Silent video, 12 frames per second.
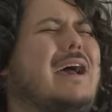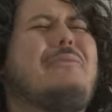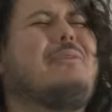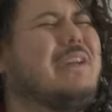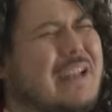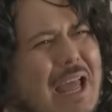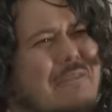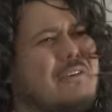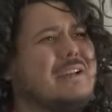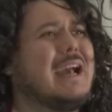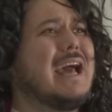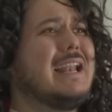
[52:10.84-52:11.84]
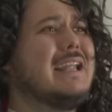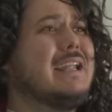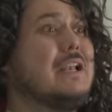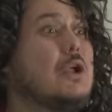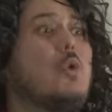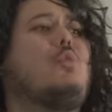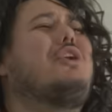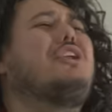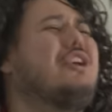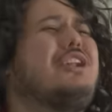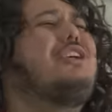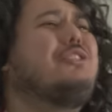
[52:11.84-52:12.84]
Whatever, Karen. What are you
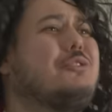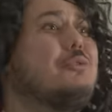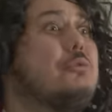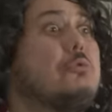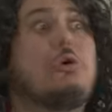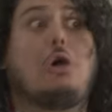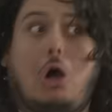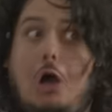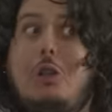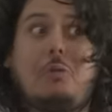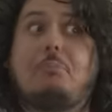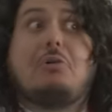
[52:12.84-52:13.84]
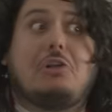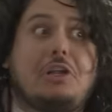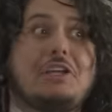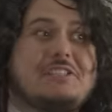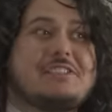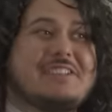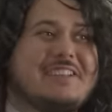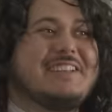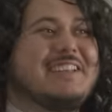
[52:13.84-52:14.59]
gonna do? Call the police?